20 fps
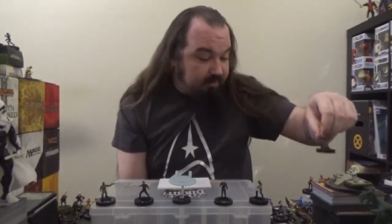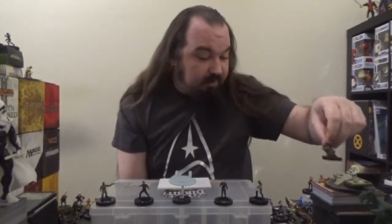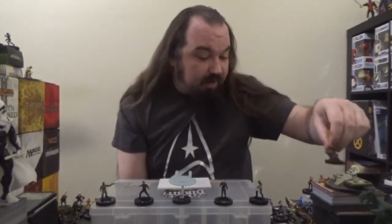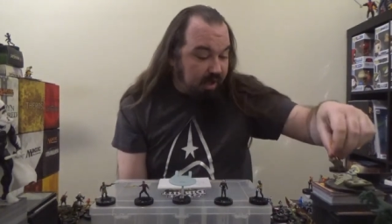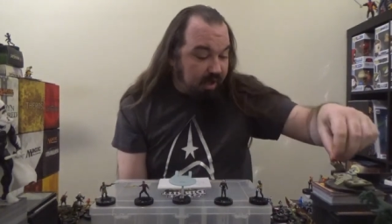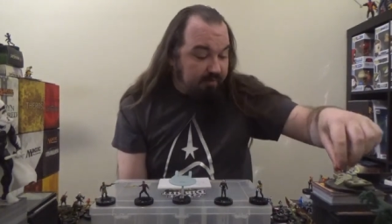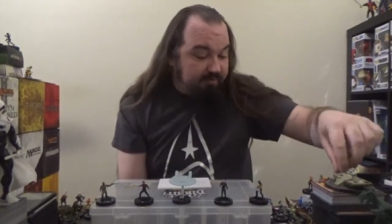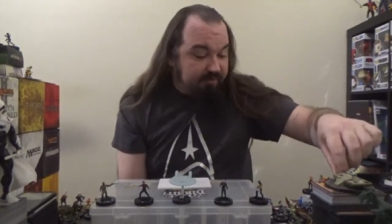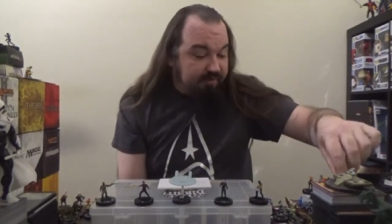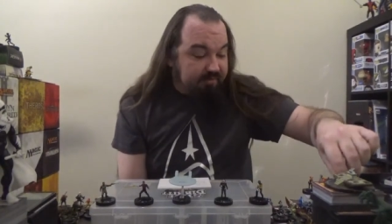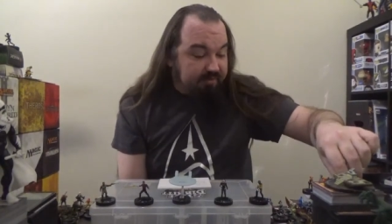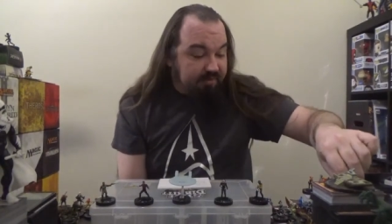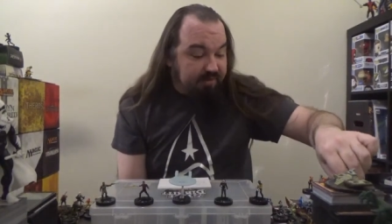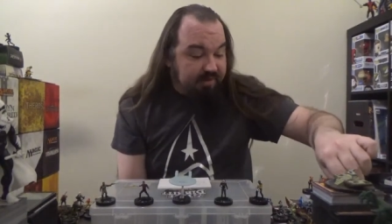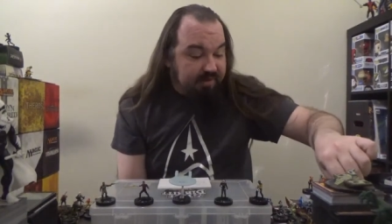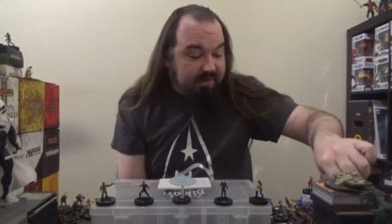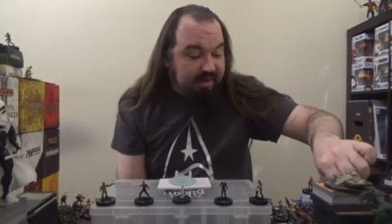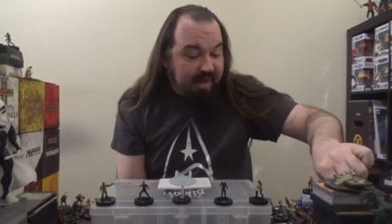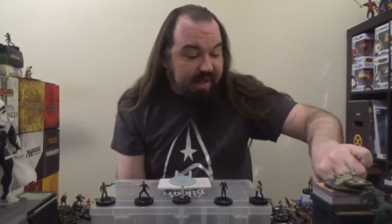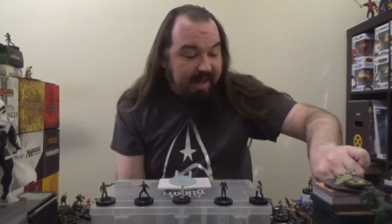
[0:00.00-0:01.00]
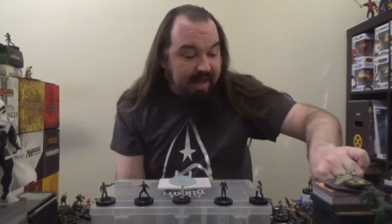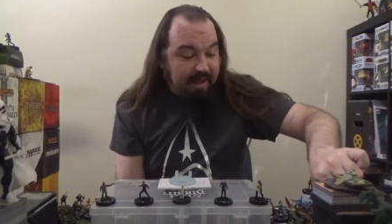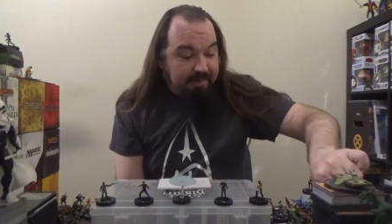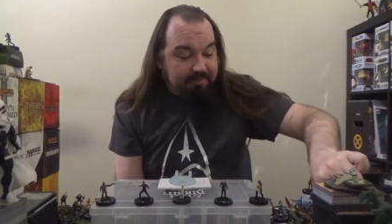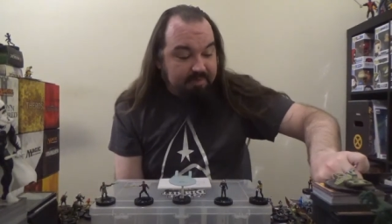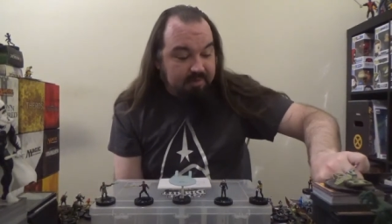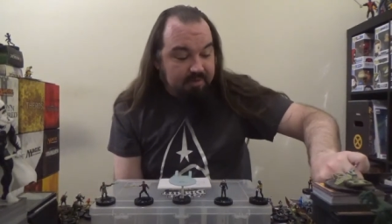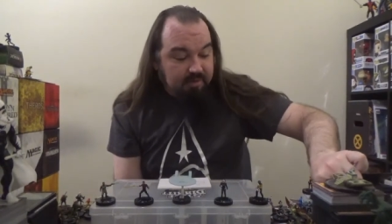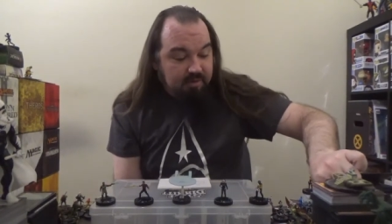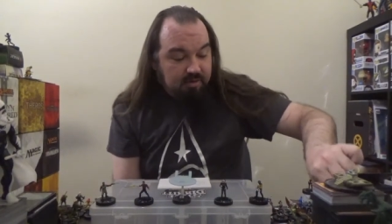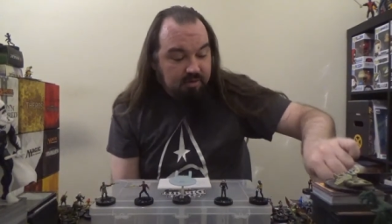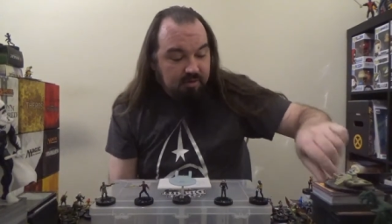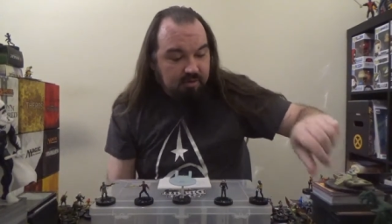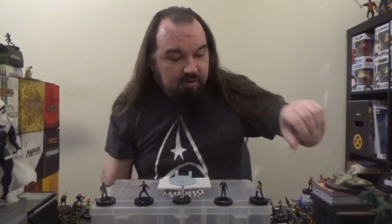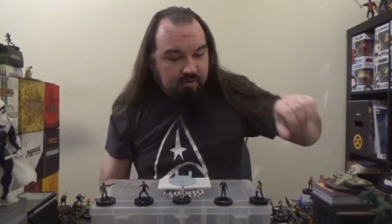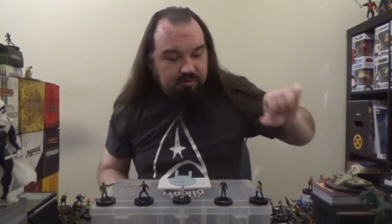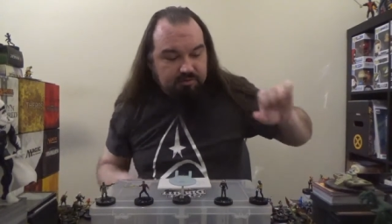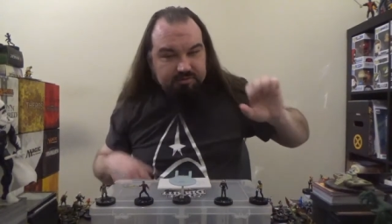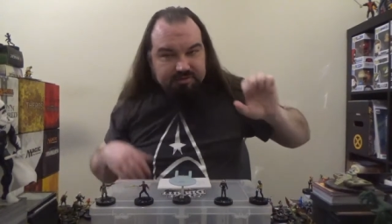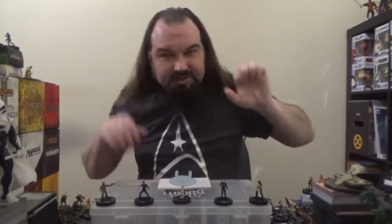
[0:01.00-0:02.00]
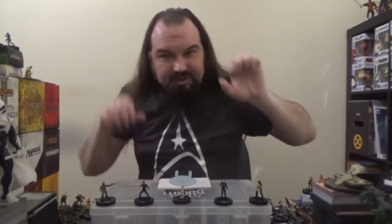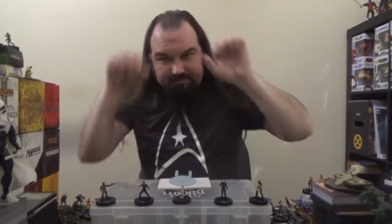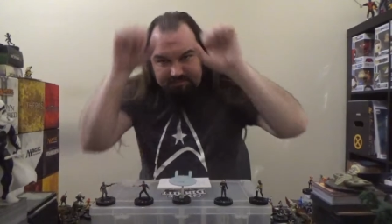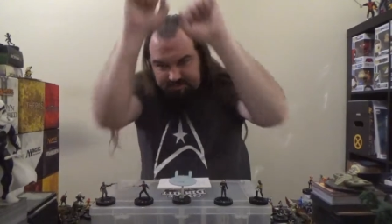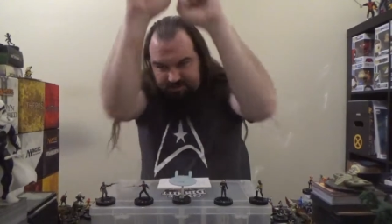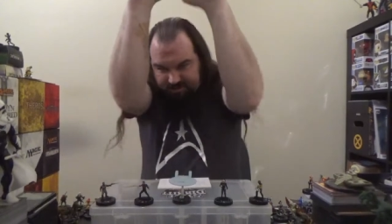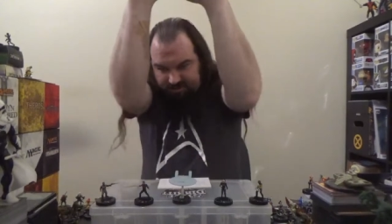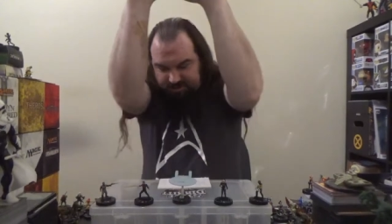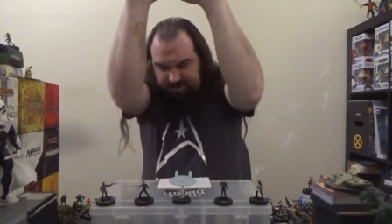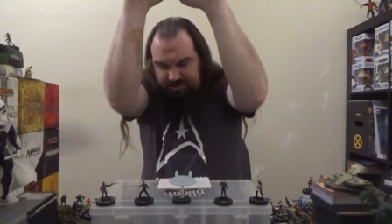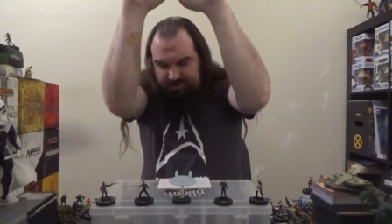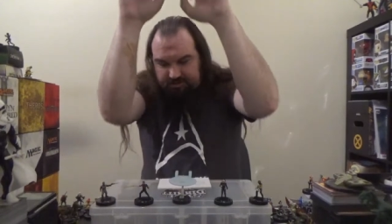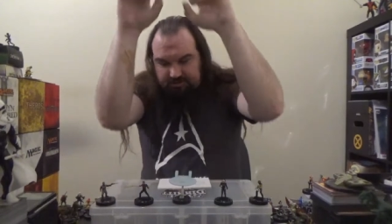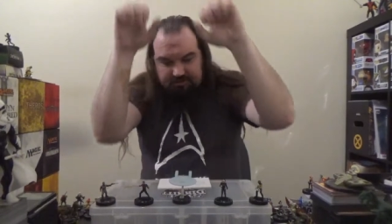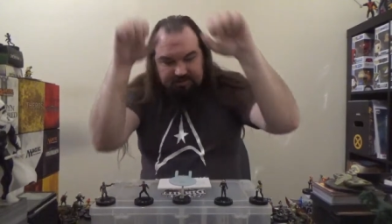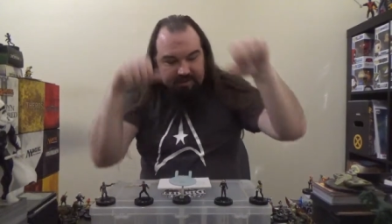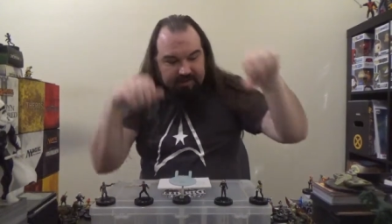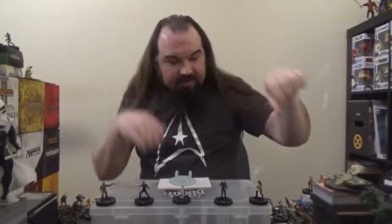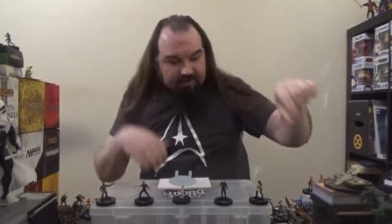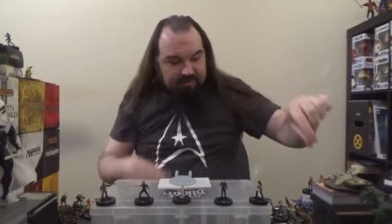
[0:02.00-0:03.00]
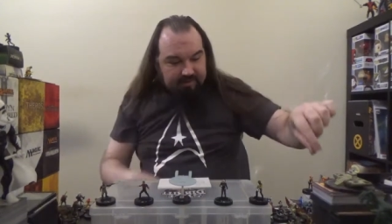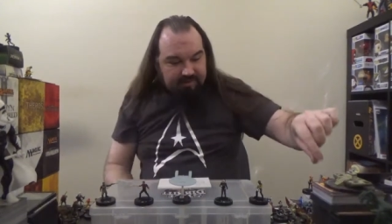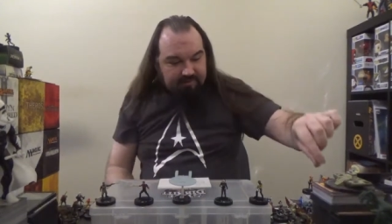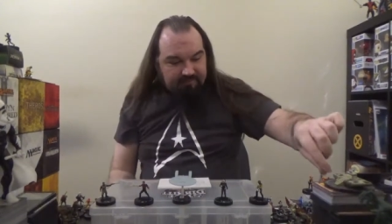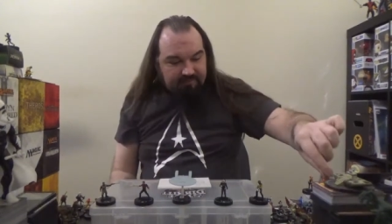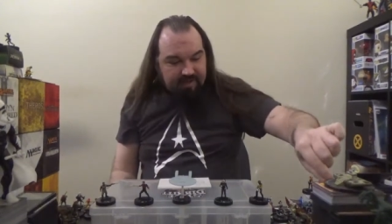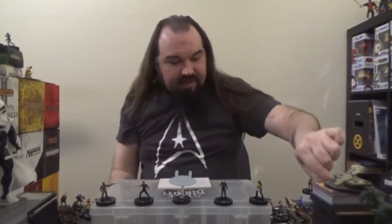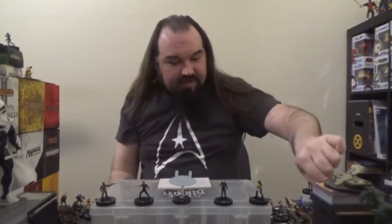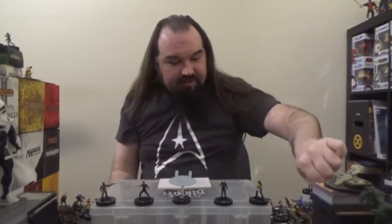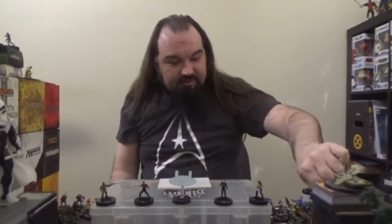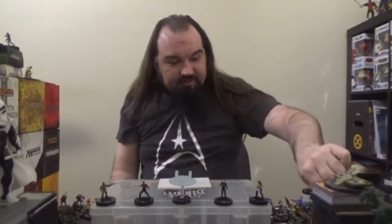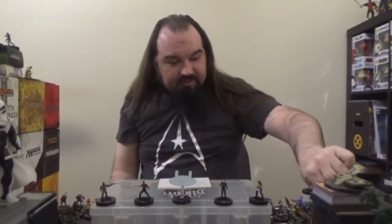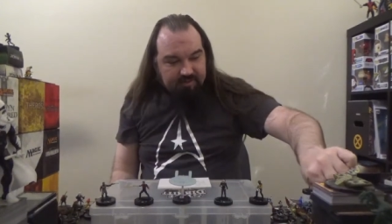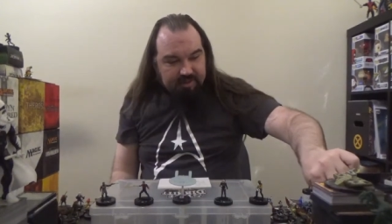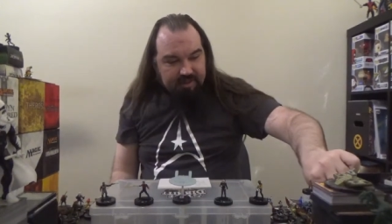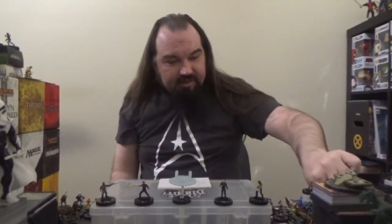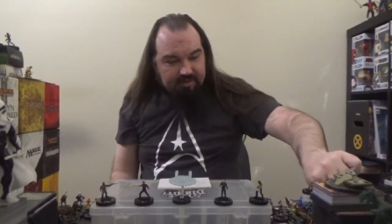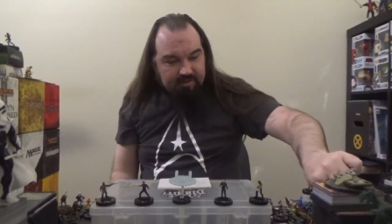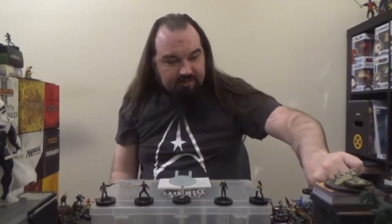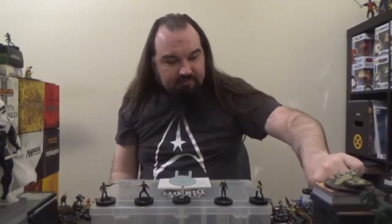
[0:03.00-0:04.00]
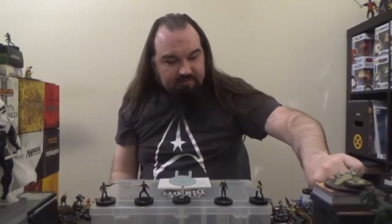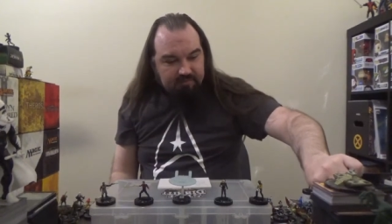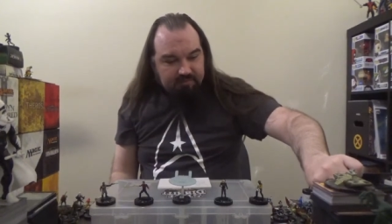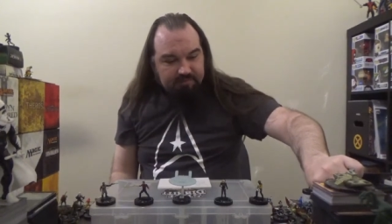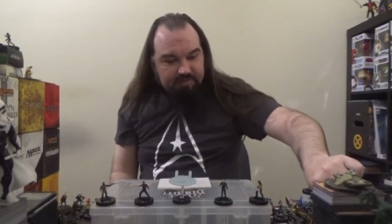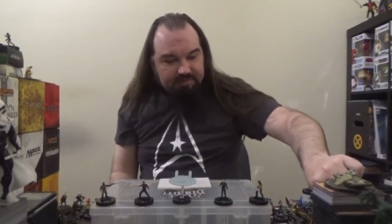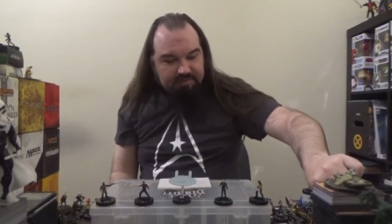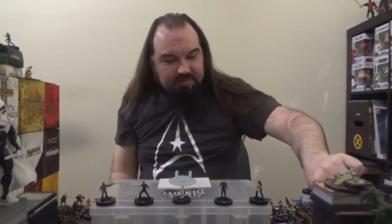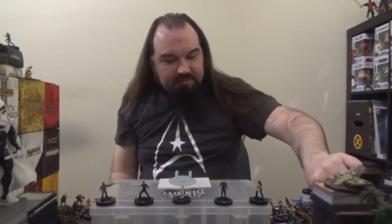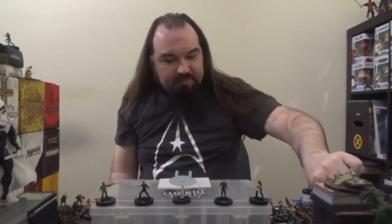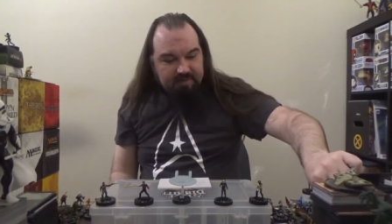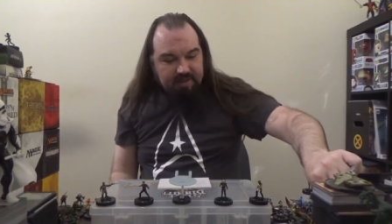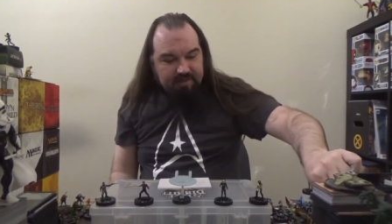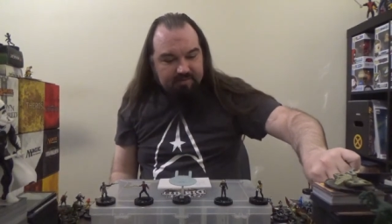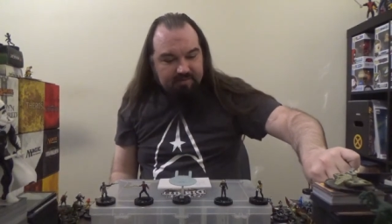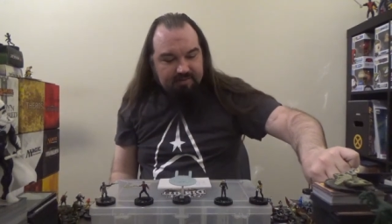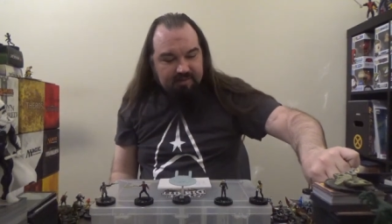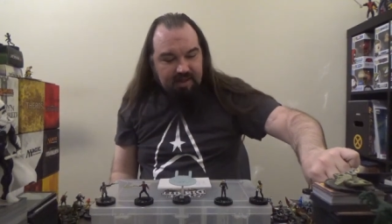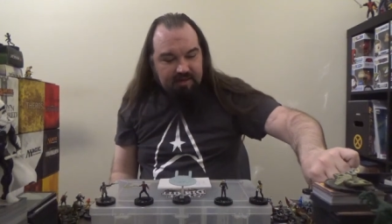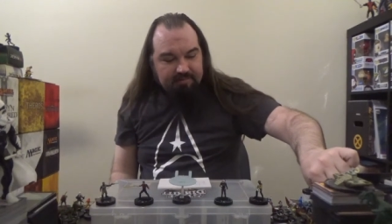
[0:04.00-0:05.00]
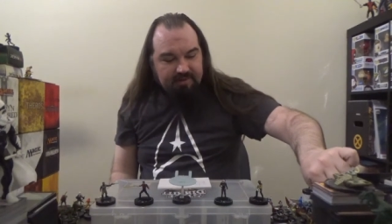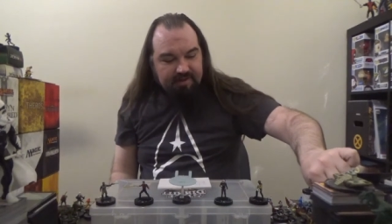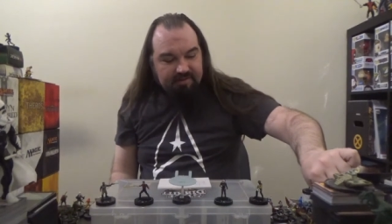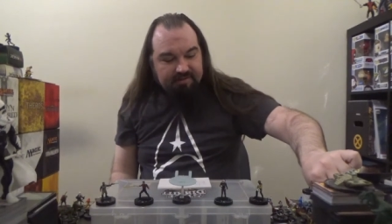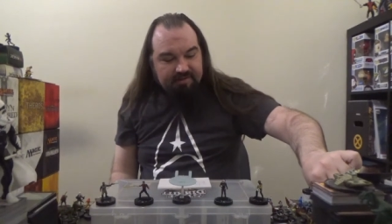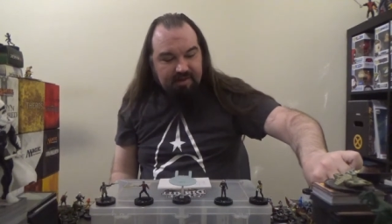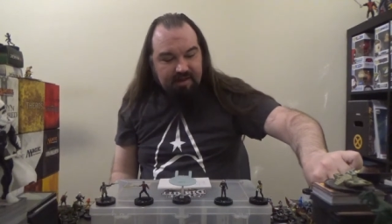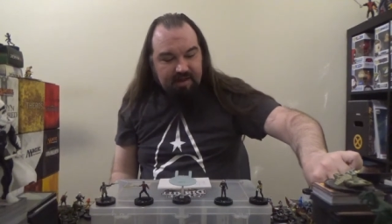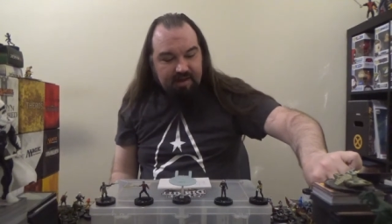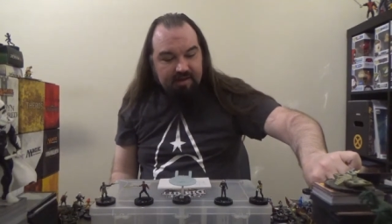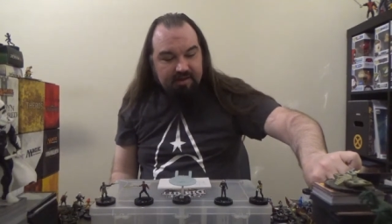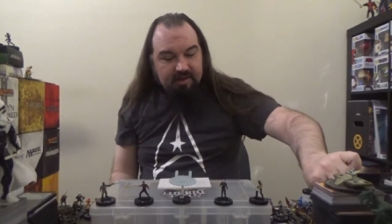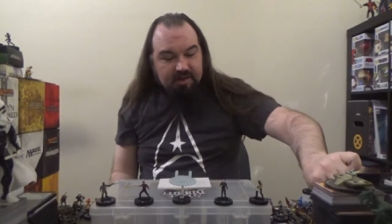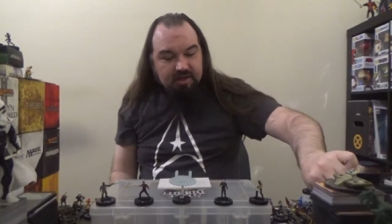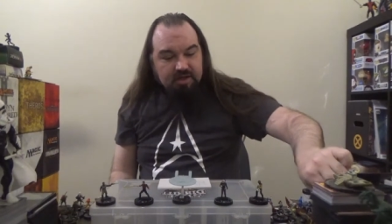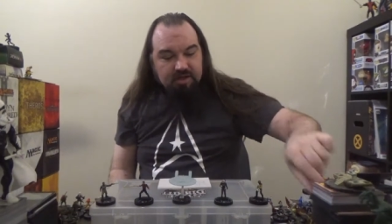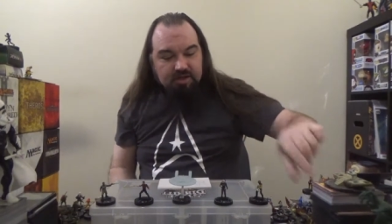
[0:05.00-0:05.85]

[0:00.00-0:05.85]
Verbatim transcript: obviously Cap holding up his shield, and in fact, you could, if you put them next side by side,